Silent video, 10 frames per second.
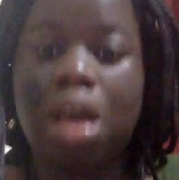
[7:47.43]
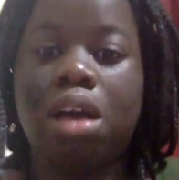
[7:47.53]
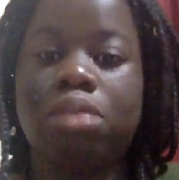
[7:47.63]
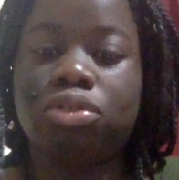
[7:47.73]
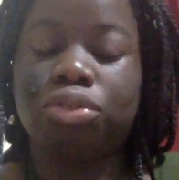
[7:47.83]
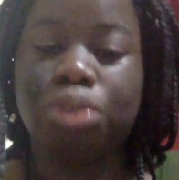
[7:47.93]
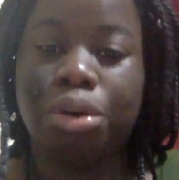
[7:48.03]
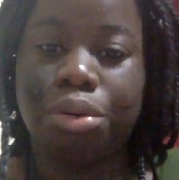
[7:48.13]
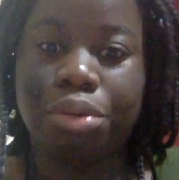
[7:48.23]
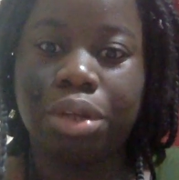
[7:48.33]

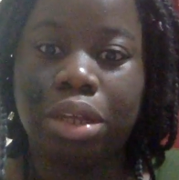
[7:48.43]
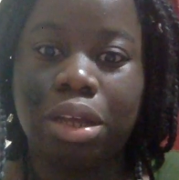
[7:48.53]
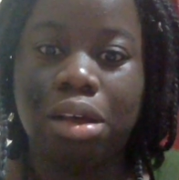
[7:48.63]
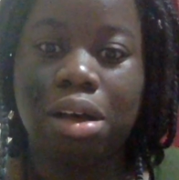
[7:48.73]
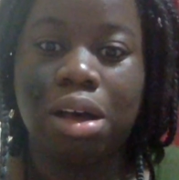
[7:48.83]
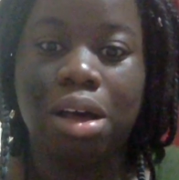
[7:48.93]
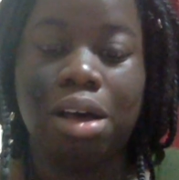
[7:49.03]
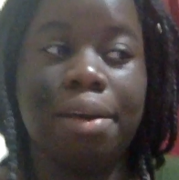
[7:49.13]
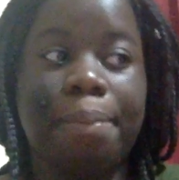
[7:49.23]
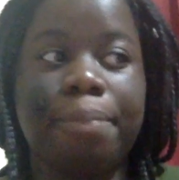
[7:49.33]

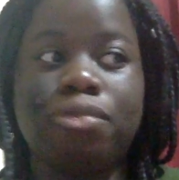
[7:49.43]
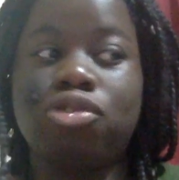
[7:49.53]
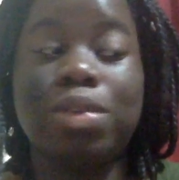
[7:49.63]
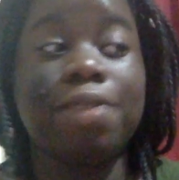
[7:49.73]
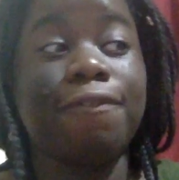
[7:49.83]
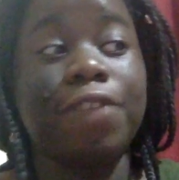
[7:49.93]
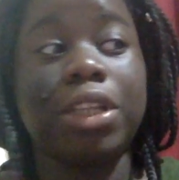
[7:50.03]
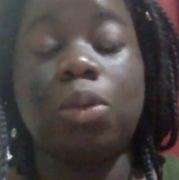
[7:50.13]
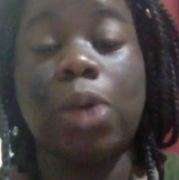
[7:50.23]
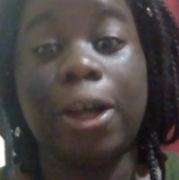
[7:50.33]
She wasn't
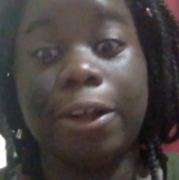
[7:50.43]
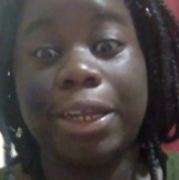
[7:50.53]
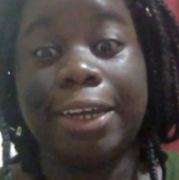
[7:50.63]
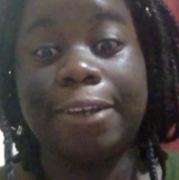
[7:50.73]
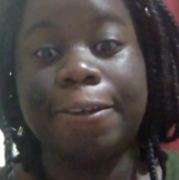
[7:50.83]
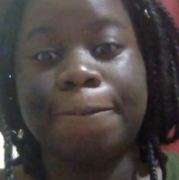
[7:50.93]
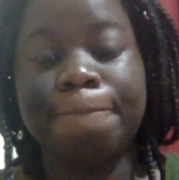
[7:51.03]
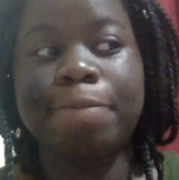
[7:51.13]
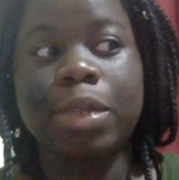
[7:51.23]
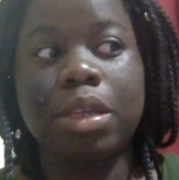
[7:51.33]
feeling well, and
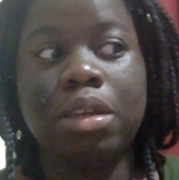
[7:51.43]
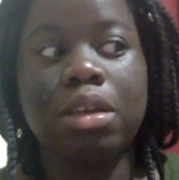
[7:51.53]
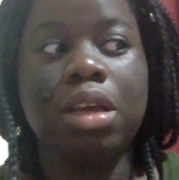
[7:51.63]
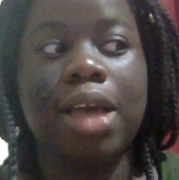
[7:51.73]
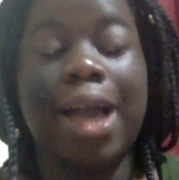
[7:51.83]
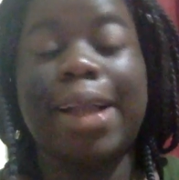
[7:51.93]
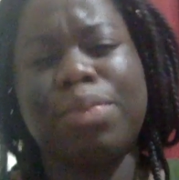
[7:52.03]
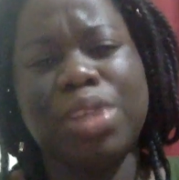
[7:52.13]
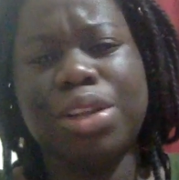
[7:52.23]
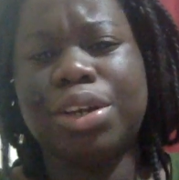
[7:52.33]
I
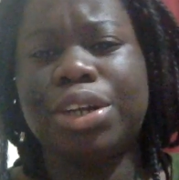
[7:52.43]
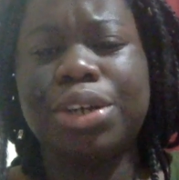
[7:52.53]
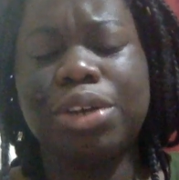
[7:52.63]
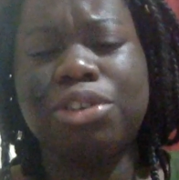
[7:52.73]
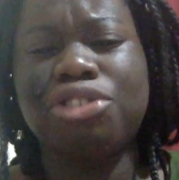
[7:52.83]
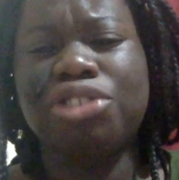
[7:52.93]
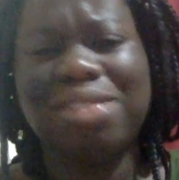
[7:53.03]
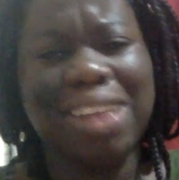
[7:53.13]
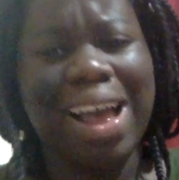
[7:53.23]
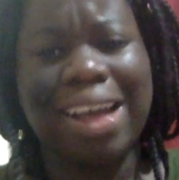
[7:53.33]
kept telling her, you know, you should go
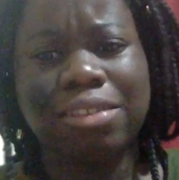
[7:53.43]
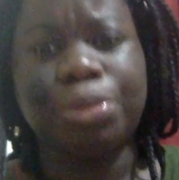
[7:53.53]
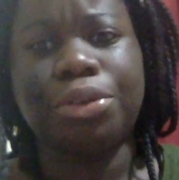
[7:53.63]
to the hospital.